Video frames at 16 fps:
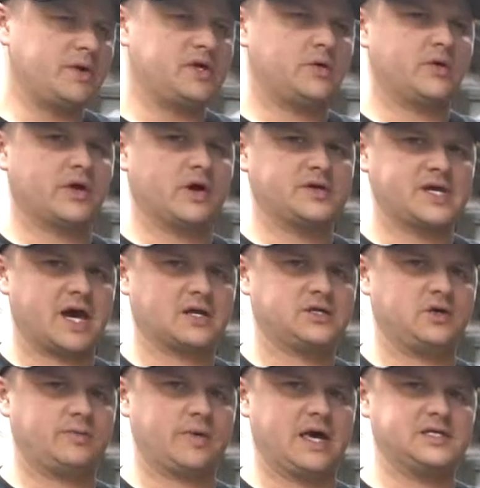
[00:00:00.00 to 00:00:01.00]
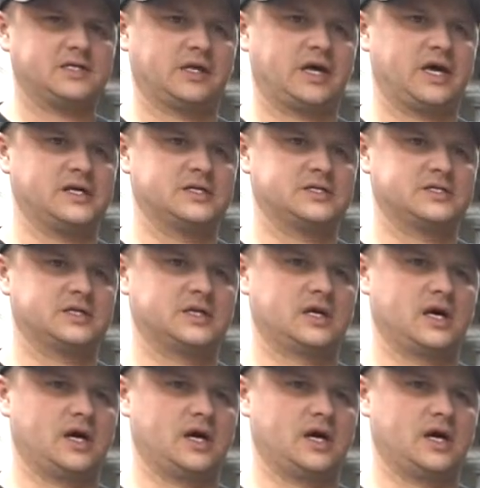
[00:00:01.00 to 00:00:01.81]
we do with our Tech 2 basically is